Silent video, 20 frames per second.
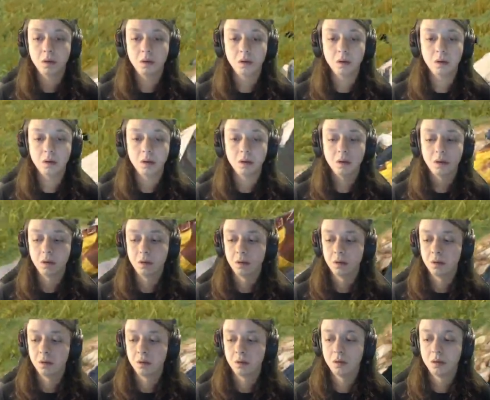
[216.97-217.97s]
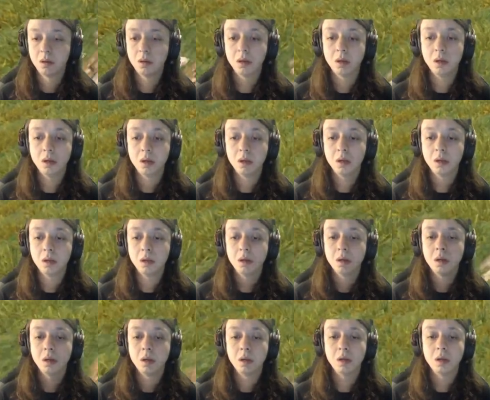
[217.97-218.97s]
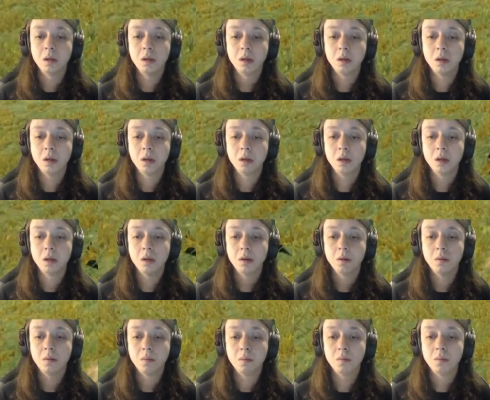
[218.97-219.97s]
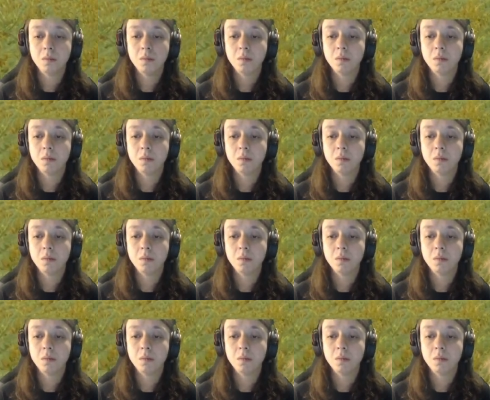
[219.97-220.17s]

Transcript: [no speech]